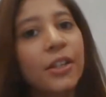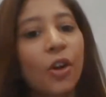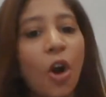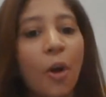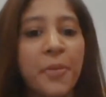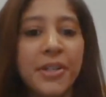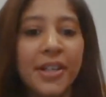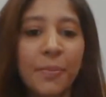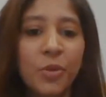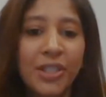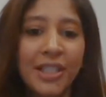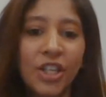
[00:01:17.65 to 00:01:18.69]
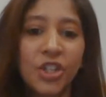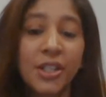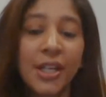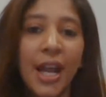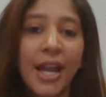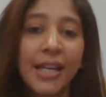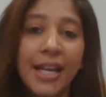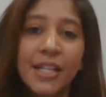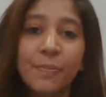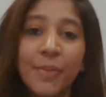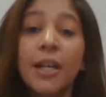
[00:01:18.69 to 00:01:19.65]
corporate communication, and
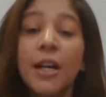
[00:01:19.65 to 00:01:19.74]
has been